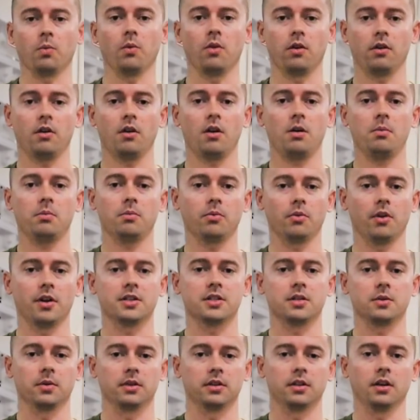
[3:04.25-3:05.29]
one arm,
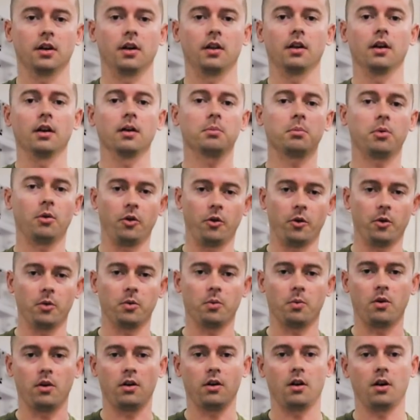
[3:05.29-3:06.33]
resting with the other, pulling
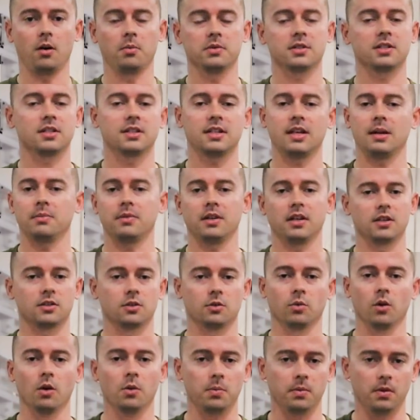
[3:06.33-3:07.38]
with one arm. It's the same thing as a
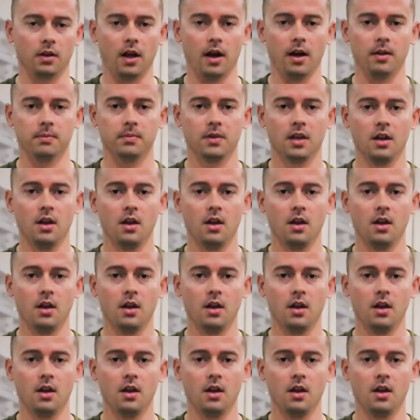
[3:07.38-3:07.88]
rope climb.